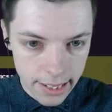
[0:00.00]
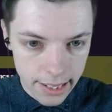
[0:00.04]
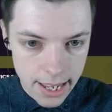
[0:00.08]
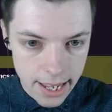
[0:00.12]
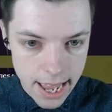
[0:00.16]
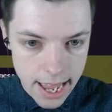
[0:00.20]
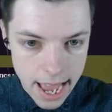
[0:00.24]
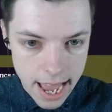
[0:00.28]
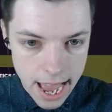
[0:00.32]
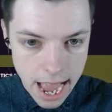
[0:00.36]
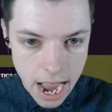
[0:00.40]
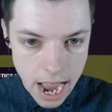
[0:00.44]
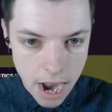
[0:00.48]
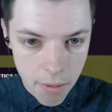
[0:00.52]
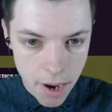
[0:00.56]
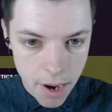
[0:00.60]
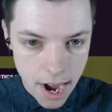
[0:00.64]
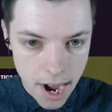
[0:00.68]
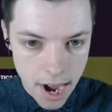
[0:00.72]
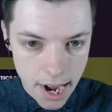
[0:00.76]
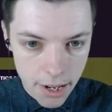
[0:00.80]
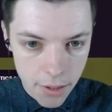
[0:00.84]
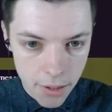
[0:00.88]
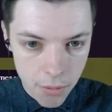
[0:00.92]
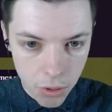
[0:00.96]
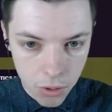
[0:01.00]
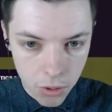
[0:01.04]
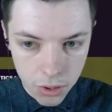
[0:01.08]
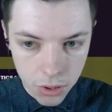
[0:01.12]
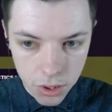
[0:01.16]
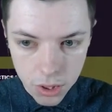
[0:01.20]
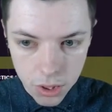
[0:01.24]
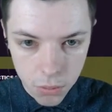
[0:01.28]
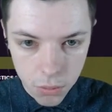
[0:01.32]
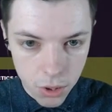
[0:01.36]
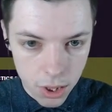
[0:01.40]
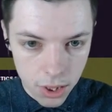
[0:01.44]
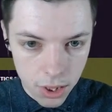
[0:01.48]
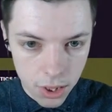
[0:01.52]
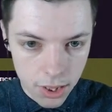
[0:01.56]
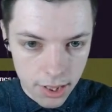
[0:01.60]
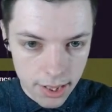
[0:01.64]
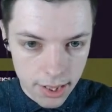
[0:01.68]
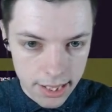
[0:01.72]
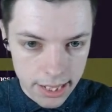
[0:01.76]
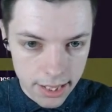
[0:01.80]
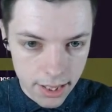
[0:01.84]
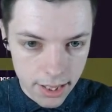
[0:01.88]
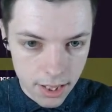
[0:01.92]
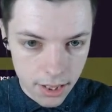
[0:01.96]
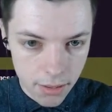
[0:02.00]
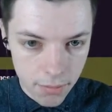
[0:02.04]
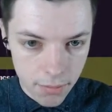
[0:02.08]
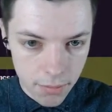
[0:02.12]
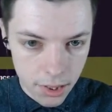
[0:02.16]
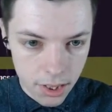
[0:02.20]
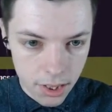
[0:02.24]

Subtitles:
how I want to work the system. So I